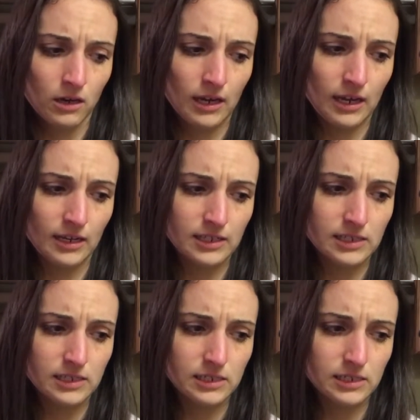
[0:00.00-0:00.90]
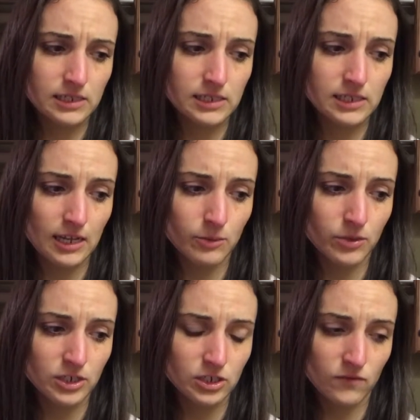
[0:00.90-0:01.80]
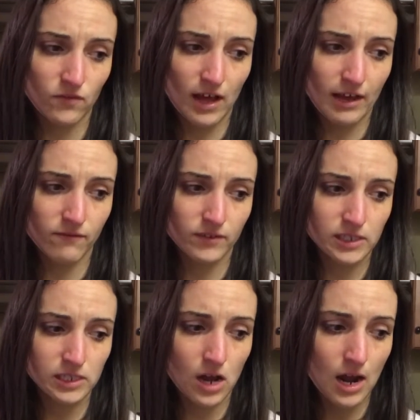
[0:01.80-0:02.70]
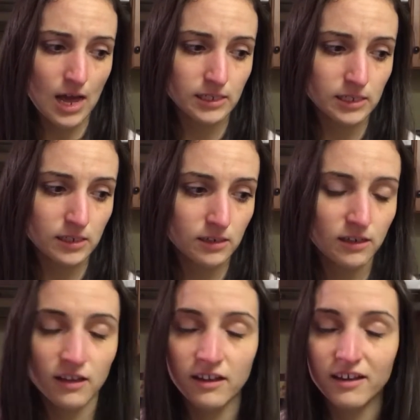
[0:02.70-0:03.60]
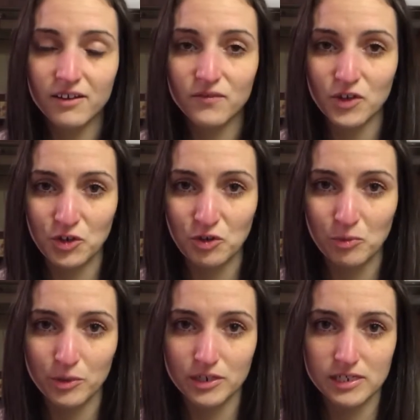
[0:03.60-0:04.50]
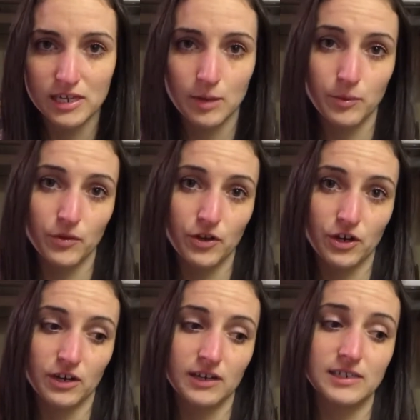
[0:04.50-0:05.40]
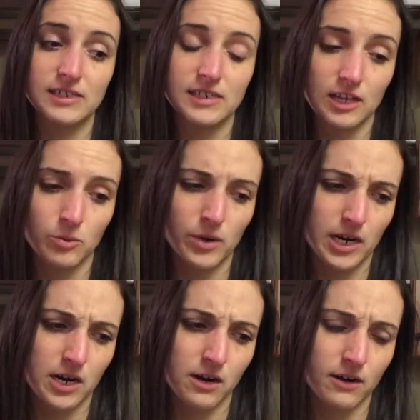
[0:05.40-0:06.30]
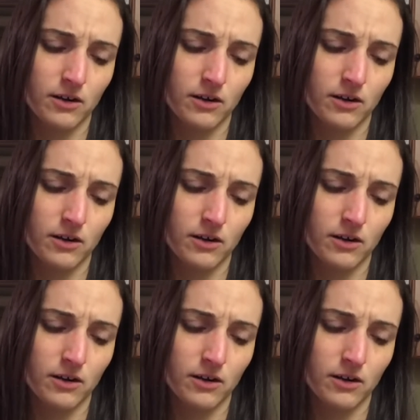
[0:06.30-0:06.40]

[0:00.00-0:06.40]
And it's a celebration of life. It's not as a funeral per se, but they're gonna celebrate her and